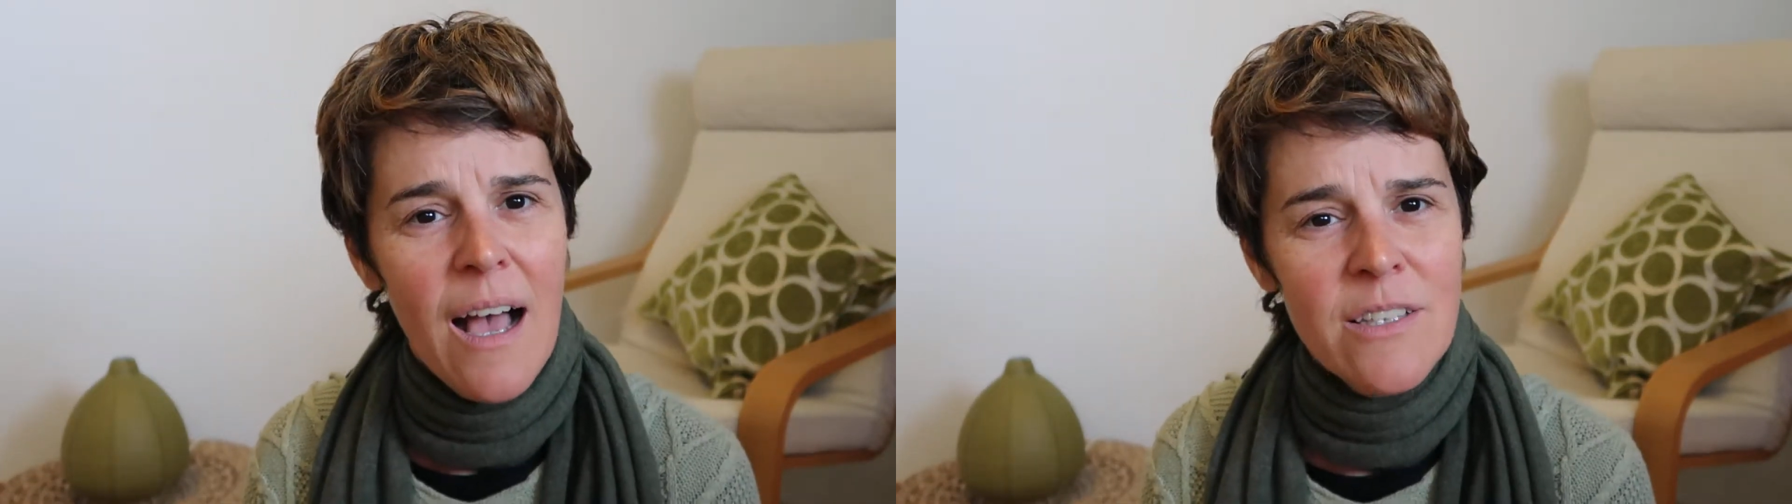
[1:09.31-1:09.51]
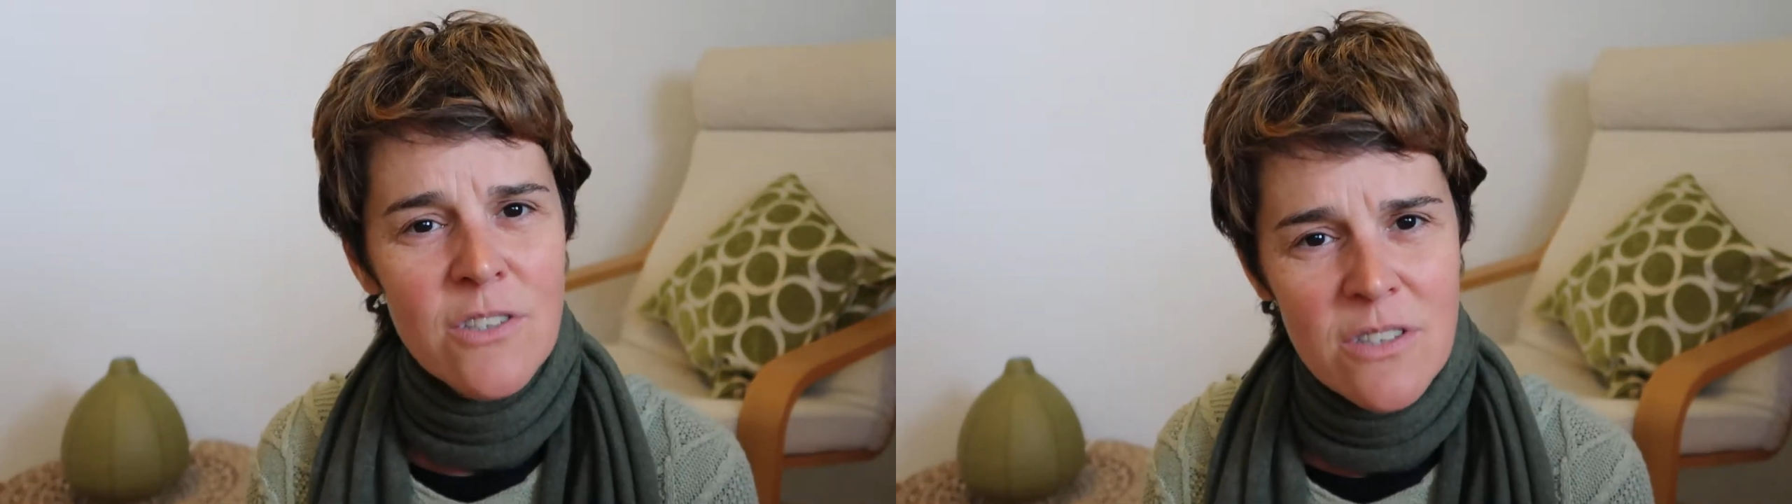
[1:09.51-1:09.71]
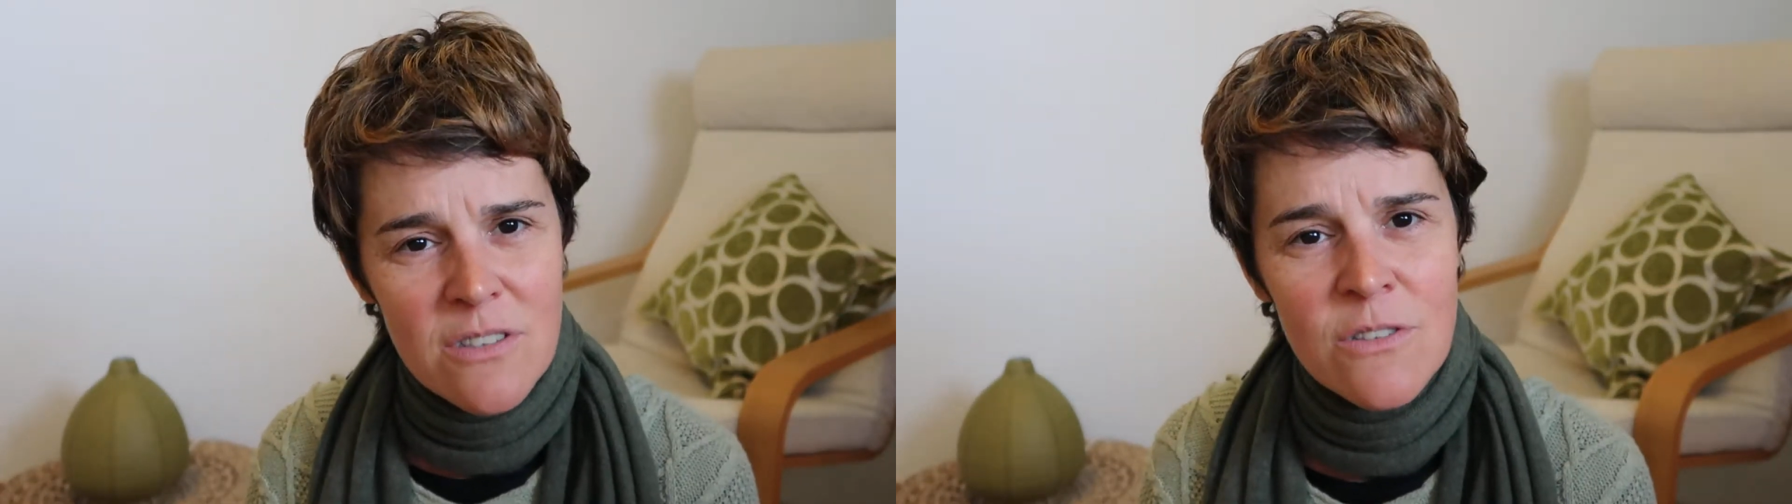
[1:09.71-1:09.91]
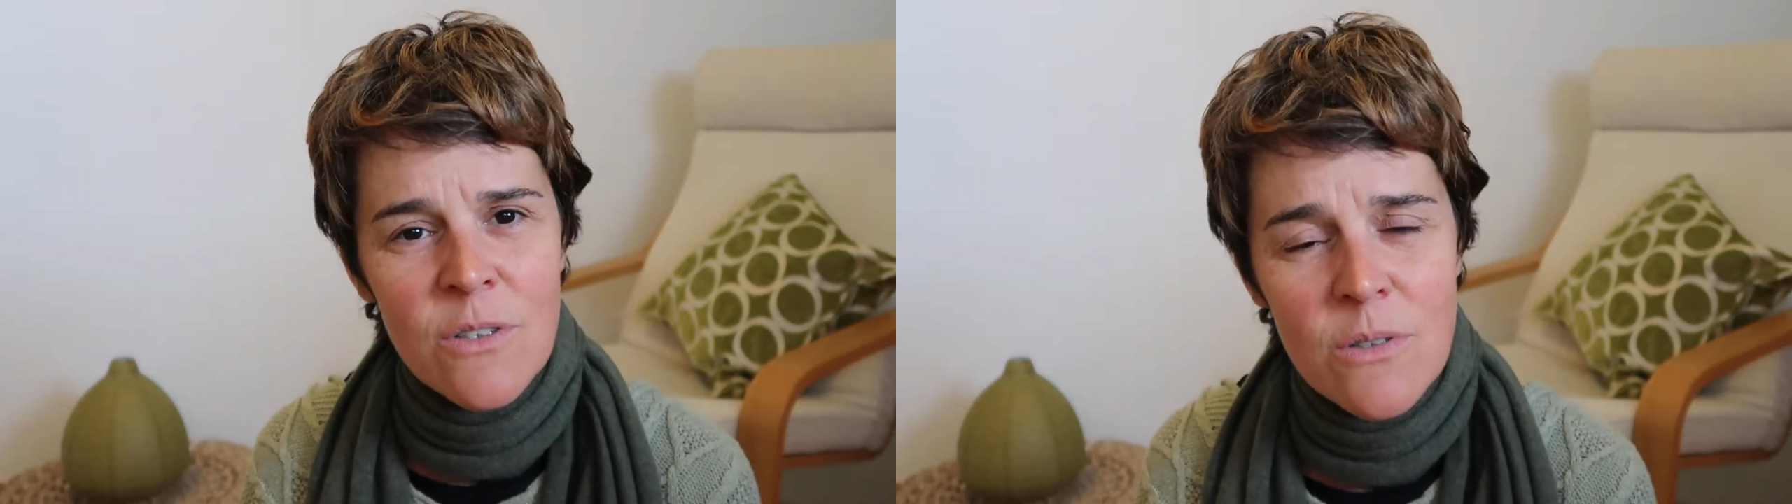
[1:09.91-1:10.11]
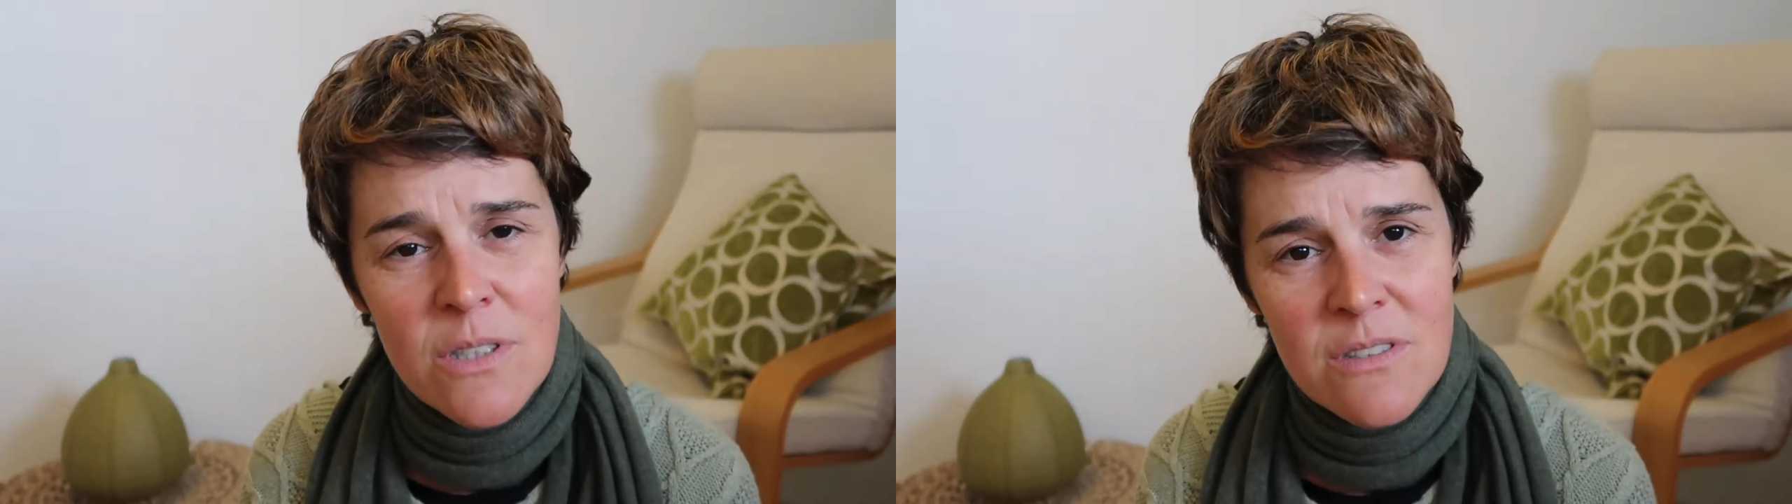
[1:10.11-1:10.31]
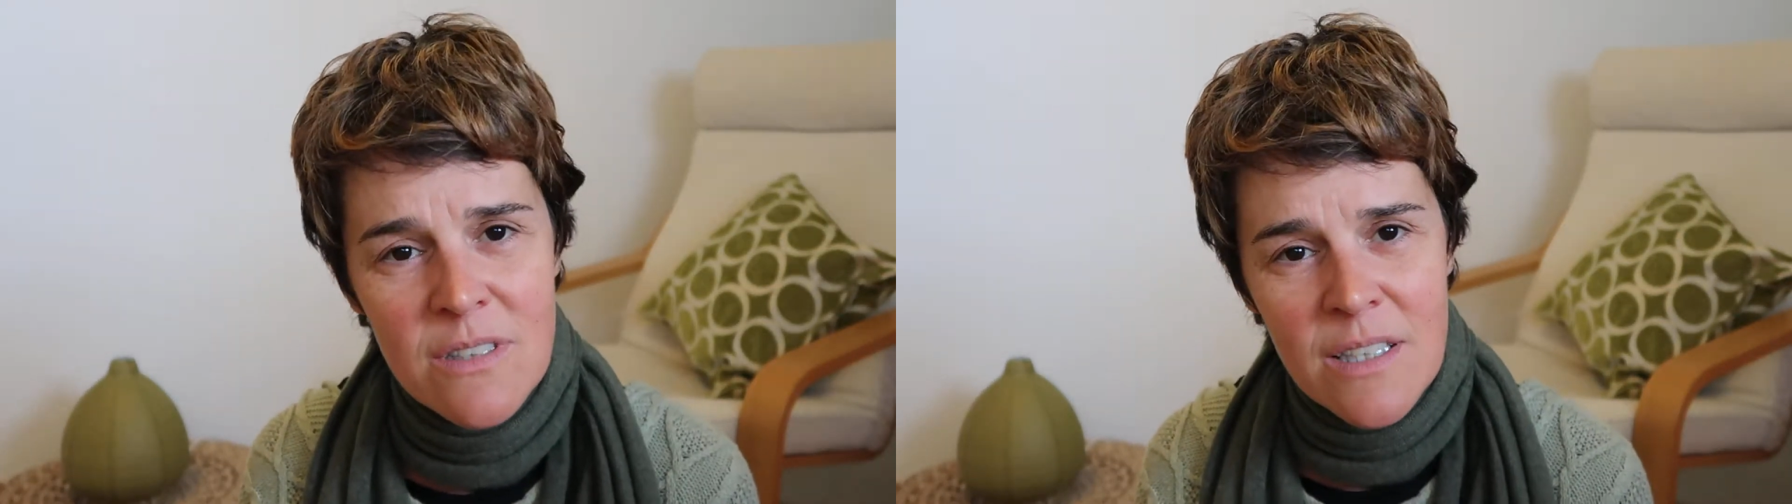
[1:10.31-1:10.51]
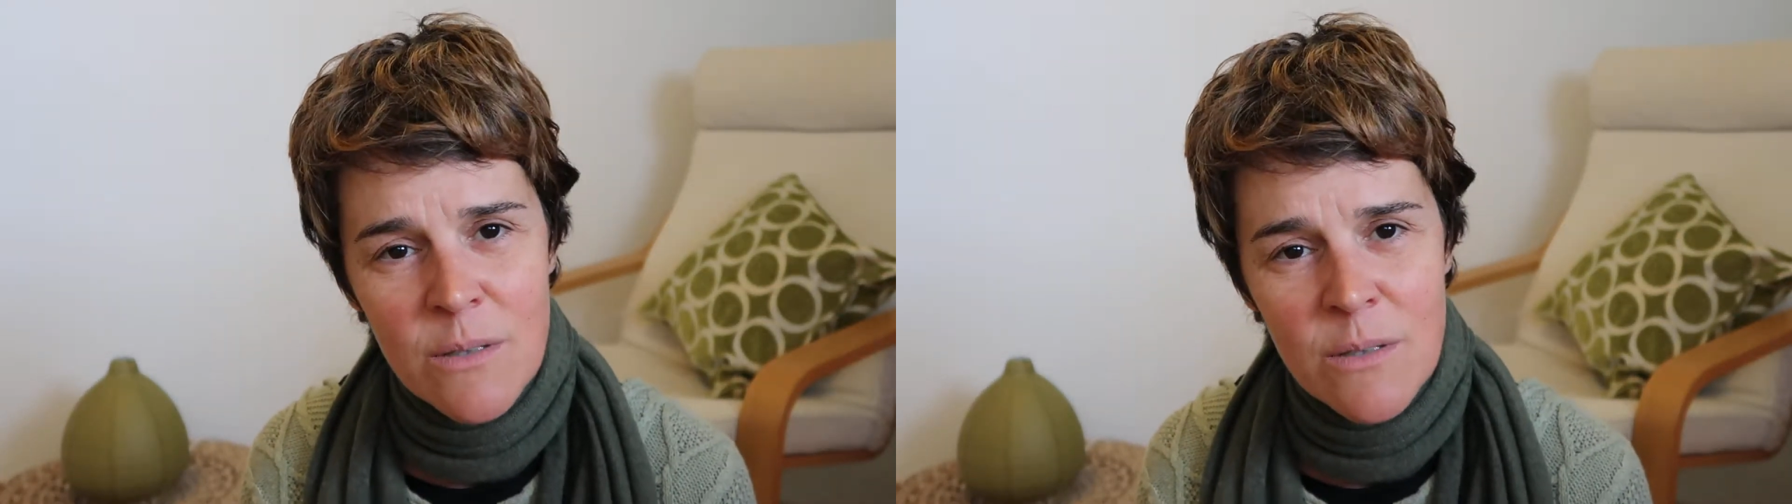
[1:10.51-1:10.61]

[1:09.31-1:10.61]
I just noticed that